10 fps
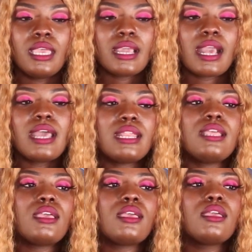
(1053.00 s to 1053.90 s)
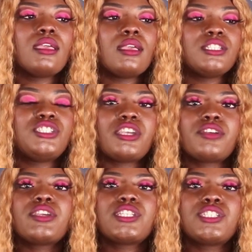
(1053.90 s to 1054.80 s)
kind of
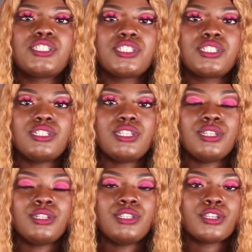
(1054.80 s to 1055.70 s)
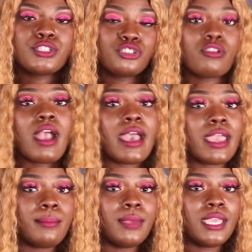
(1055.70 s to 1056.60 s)
cherish their
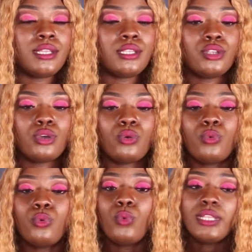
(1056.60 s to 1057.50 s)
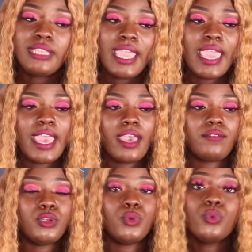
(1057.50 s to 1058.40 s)
tribe and, you know, what they
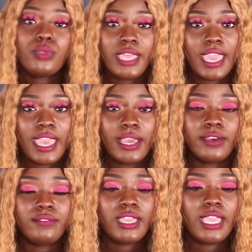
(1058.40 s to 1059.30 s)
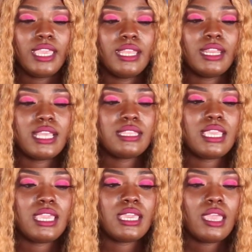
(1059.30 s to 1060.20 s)
have and who they have. And I
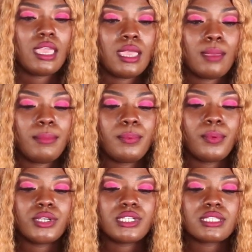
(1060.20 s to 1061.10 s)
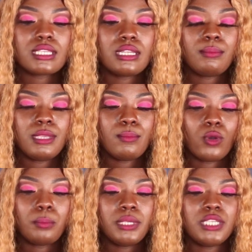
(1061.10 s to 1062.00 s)
think people are just going to be
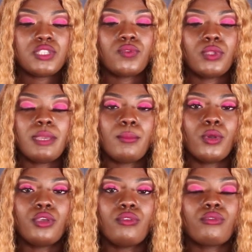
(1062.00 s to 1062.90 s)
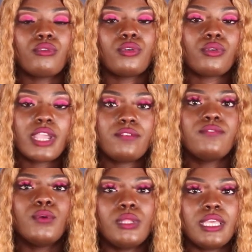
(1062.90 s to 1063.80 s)
more peaceful and more
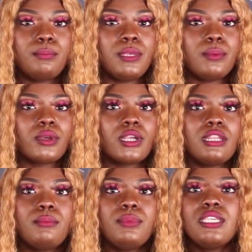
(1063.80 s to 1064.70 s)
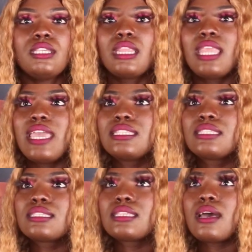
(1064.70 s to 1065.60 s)
grateful, and people are going to be
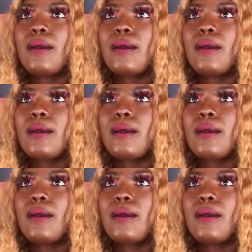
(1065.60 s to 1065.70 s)
less